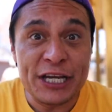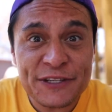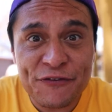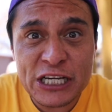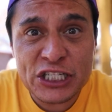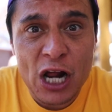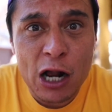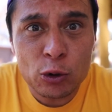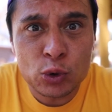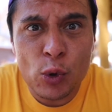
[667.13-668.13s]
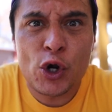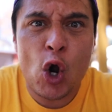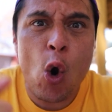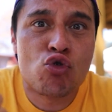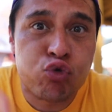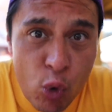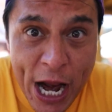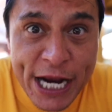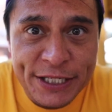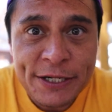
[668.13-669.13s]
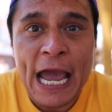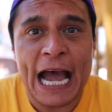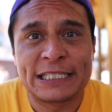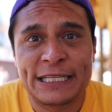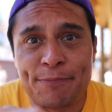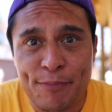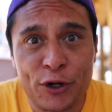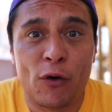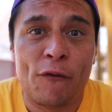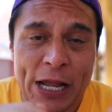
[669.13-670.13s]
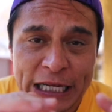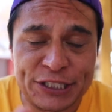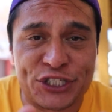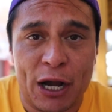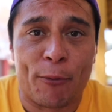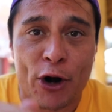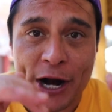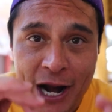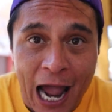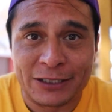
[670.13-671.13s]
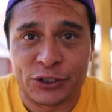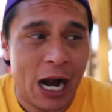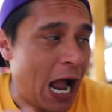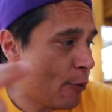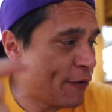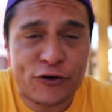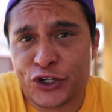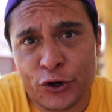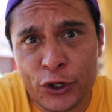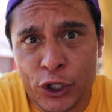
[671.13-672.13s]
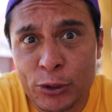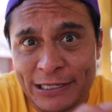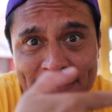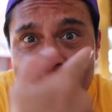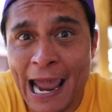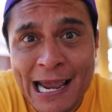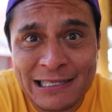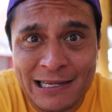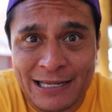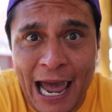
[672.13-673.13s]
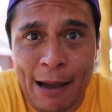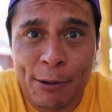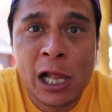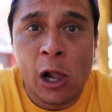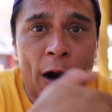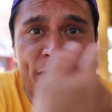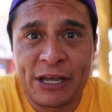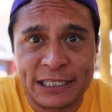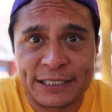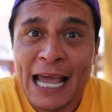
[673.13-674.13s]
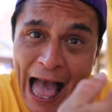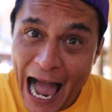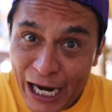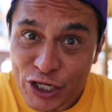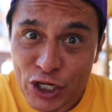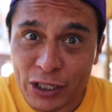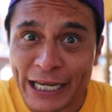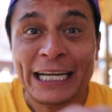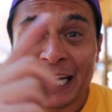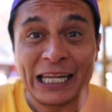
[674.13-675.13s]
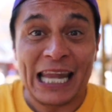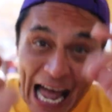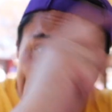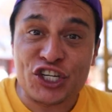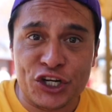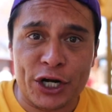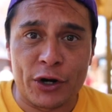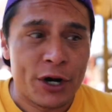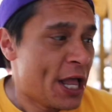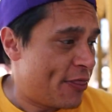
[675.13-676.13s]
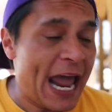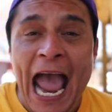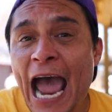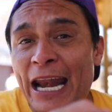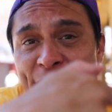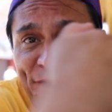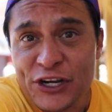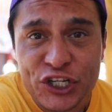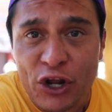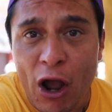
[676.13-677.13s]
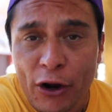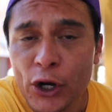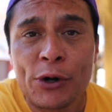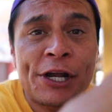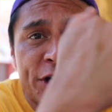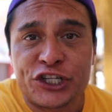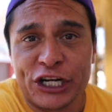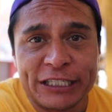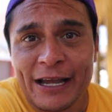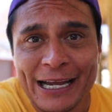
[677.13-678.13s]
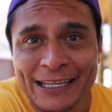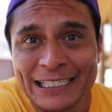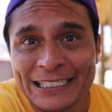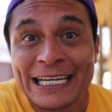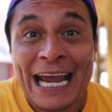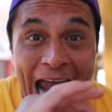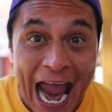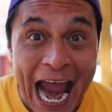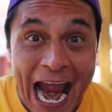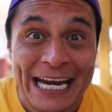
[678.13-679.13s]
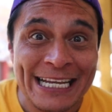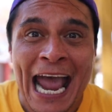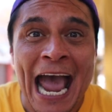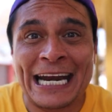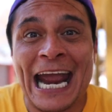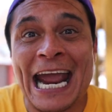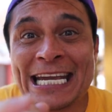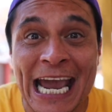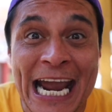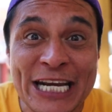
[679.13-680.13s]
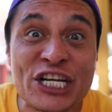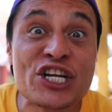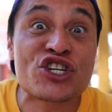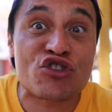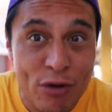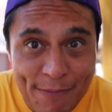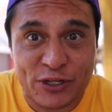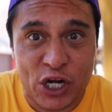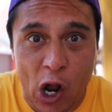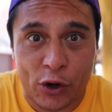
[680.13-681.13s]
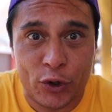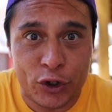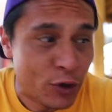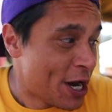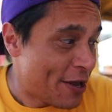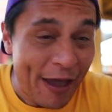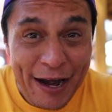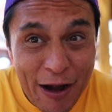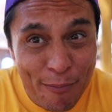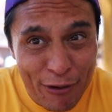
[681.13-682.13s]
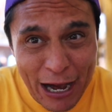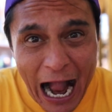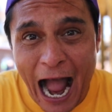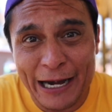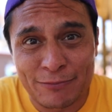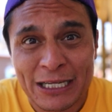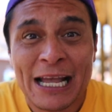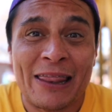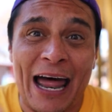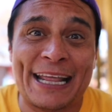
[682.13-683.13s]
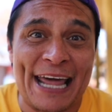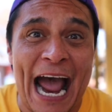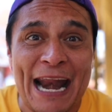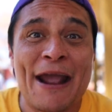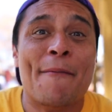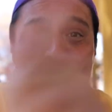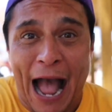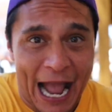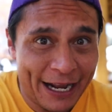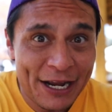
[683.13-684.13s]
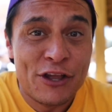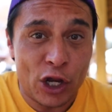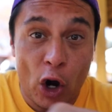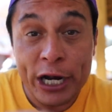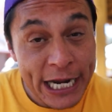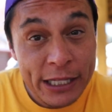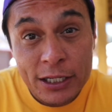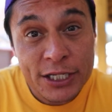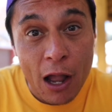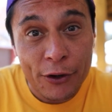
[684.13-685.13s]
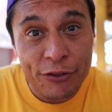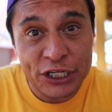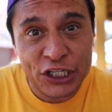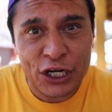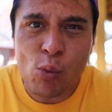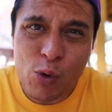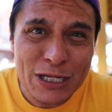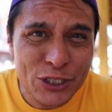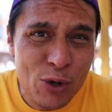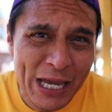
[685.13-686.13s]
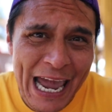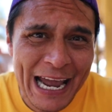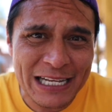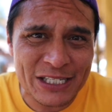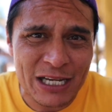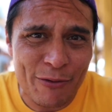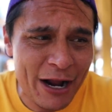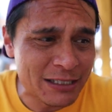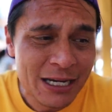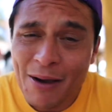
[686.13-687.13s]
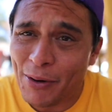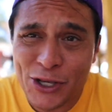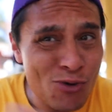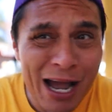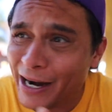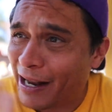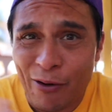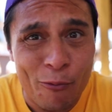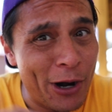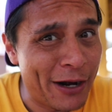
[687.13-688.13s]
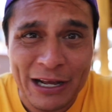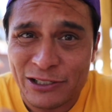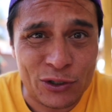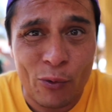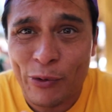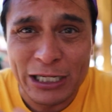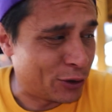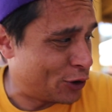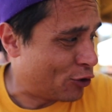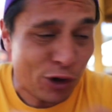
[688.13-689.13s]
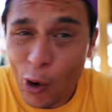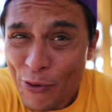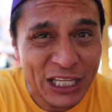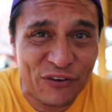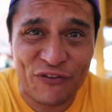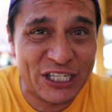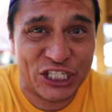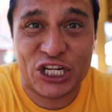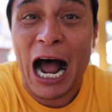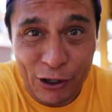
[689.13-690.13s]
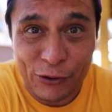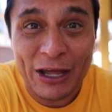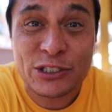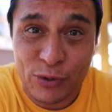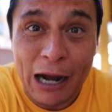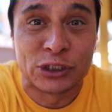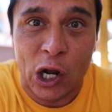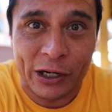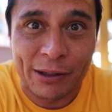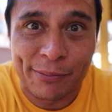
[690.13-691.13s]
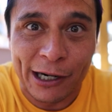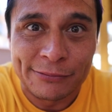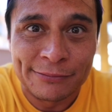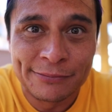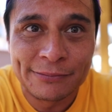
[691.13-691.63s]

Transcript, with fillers: These fish tacos would go great as a meal in summer nights. Dude, I would for sure use a tasting tab on this. Actually, last year they had a fish taco just like this and they had a Cajun shrimp taco, dude. They need to bring items like that back. The carnita taco this year was okay at summer nights, but you gotta get rid of that chorizo, dude. Throw in this fish taco, that's what I'm talking about.